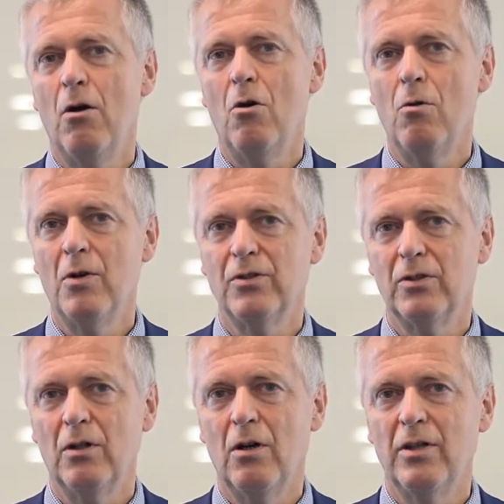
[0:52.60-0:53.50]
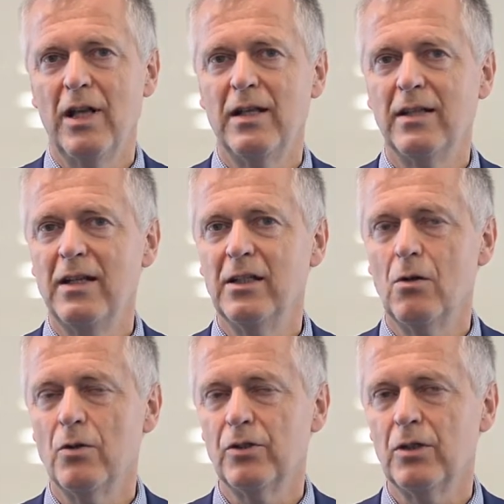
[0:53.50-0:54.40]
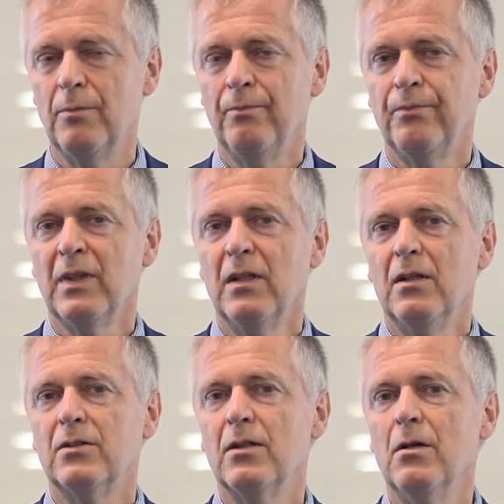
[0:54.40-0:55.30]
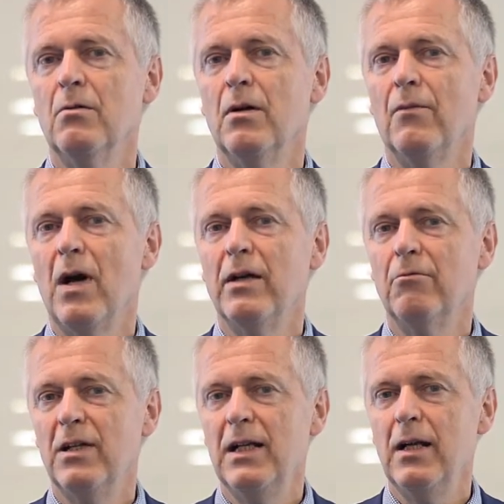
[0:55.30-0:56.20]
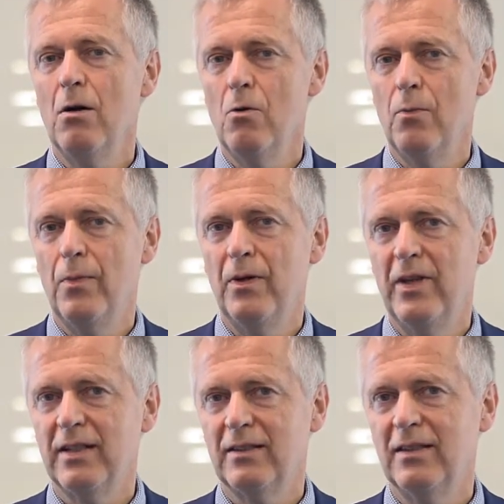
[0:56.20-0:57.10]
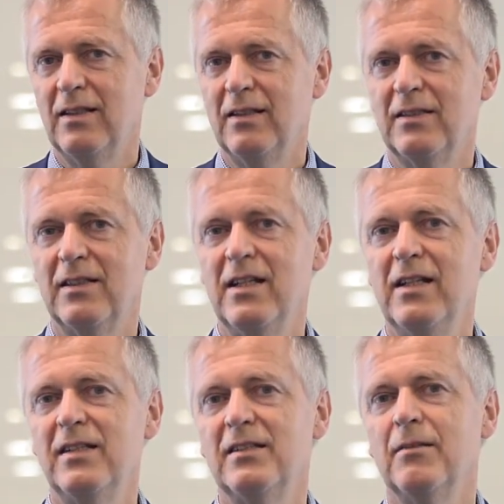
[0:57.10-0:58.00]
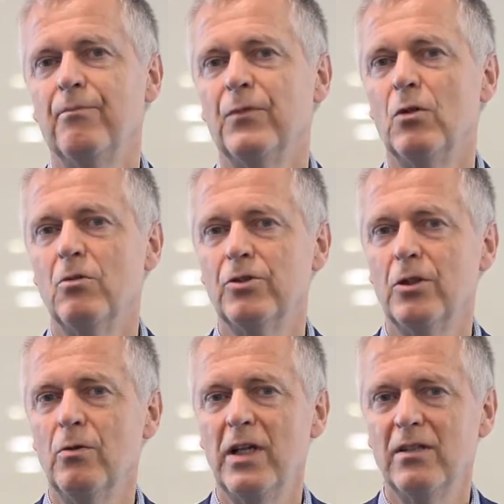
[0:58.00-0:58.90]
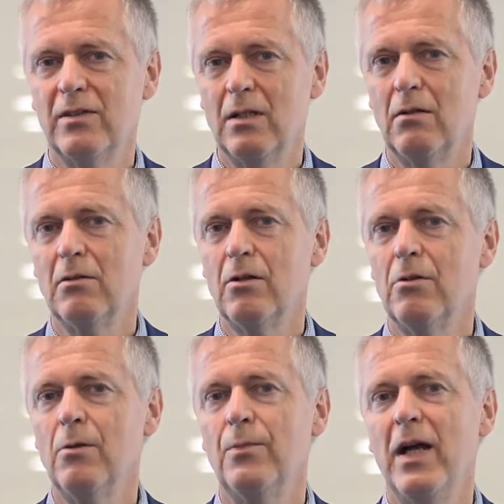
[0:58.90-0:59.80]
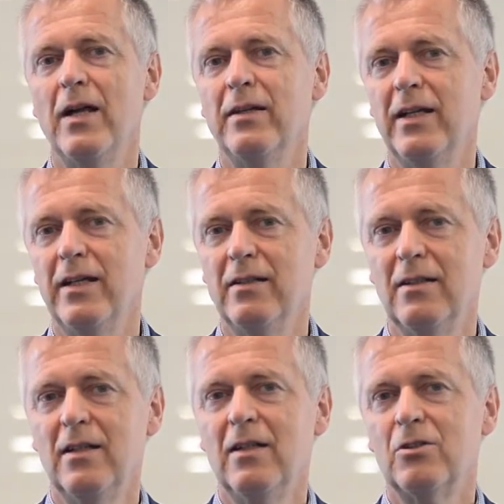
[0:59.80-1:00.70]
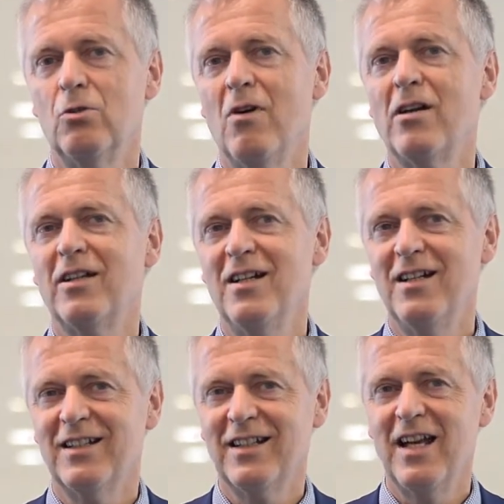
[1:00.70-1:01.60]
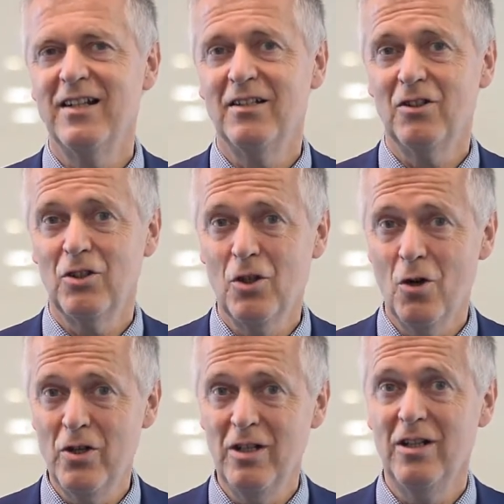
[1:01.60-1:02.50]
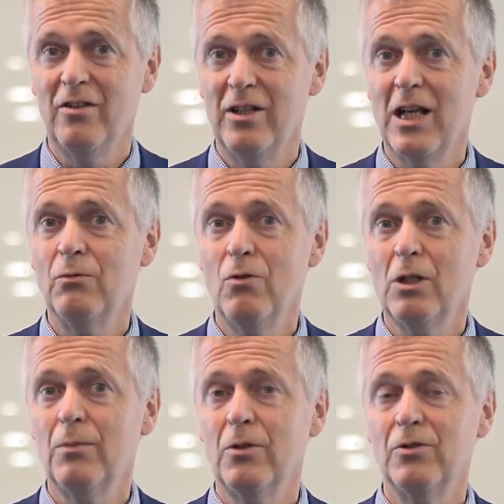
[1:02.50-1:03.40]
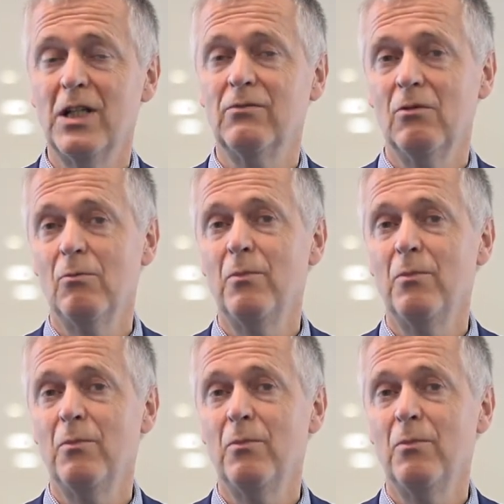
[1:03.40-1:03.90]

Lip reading: almost at any cost. So I really hope that cities also in Central Europe and in Slovakia can join the network, because that will